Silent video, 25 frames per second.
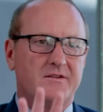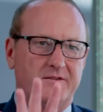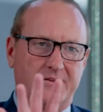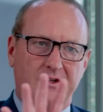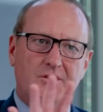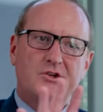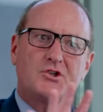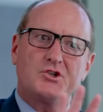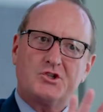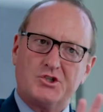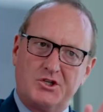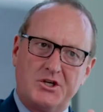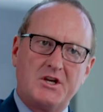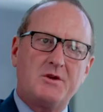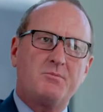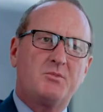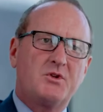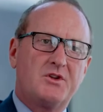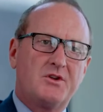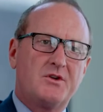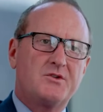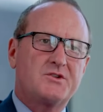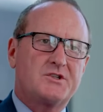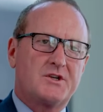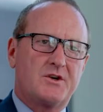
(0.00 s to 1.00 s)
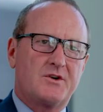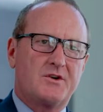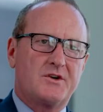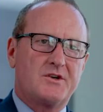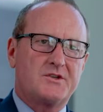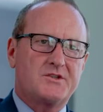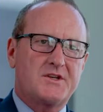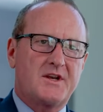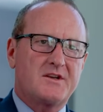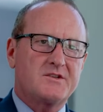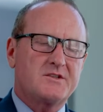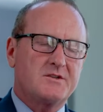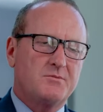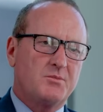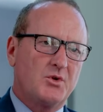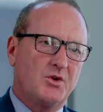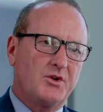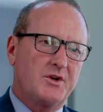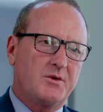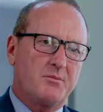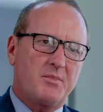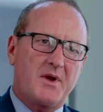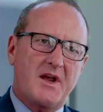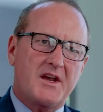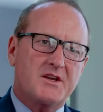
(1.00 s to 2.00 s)
that is cheap in those areas has the
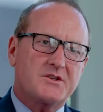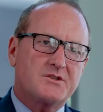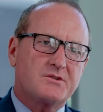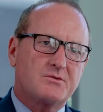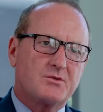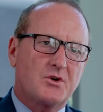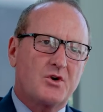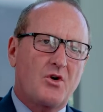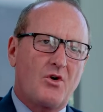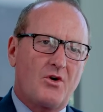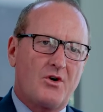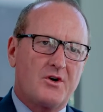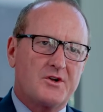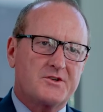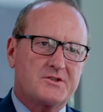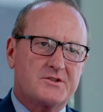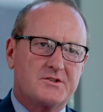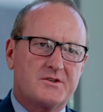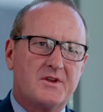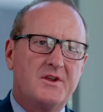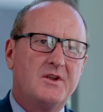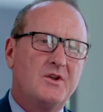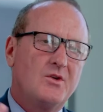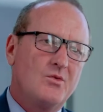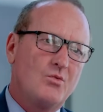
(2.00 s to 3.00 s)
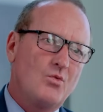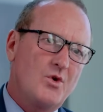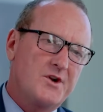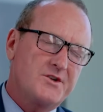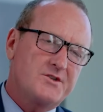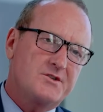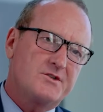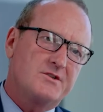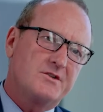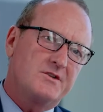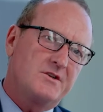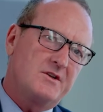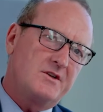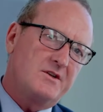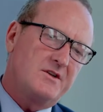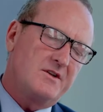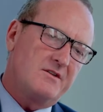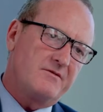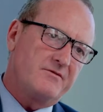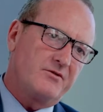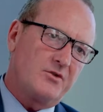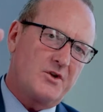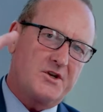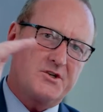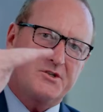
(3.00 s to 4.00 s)
ability to pass through costs once the
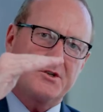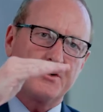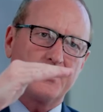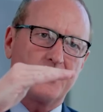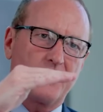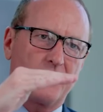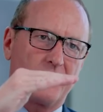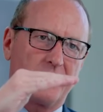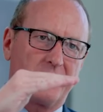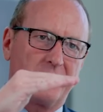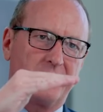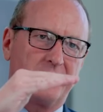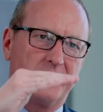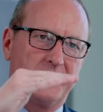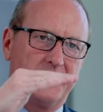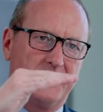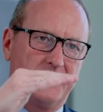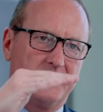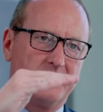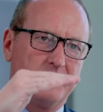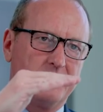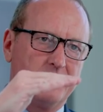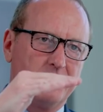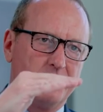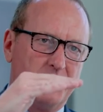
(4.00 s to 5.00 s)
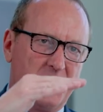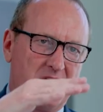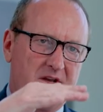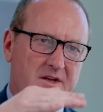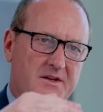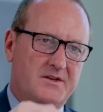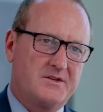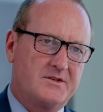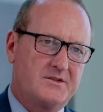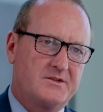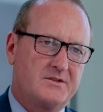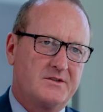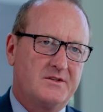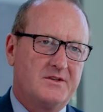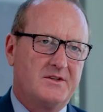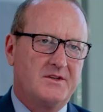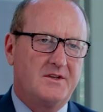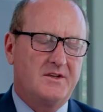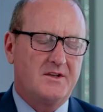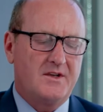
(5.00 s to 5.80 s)
inflation curve bends.